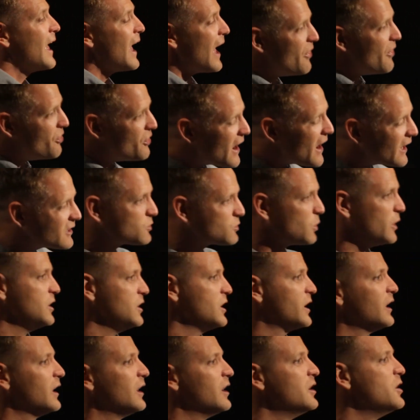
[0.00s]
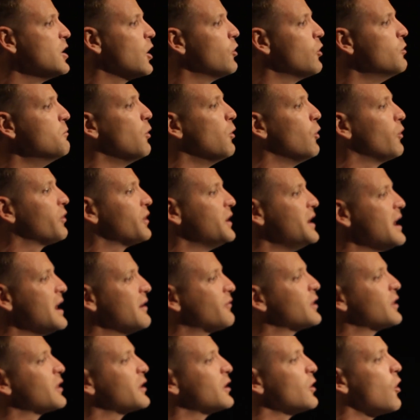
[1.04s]
And that's when you're going to know more than
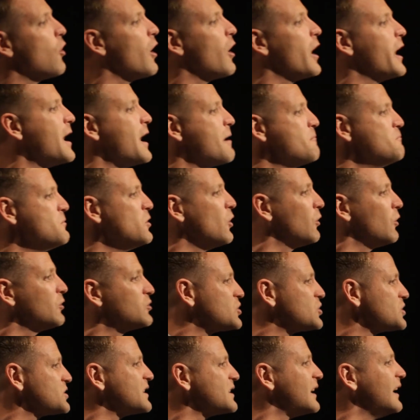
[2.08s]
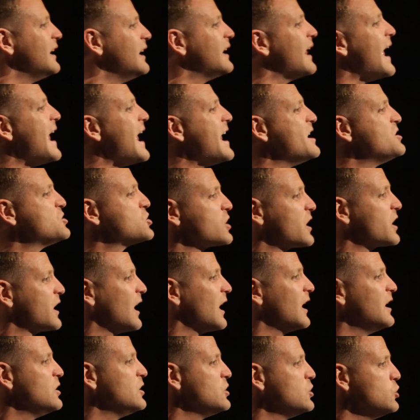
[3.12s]
ever that I am not just here to
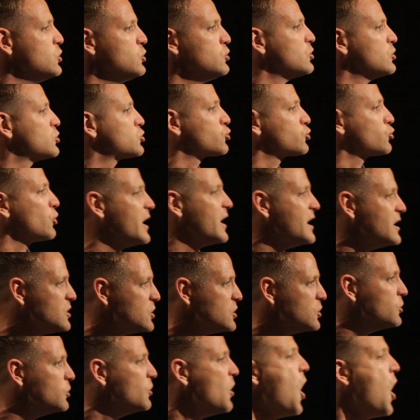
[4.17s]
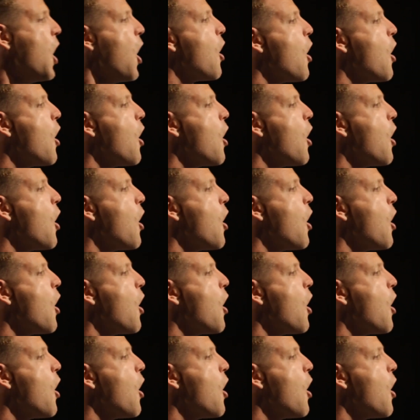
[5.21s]
educate you, to train you.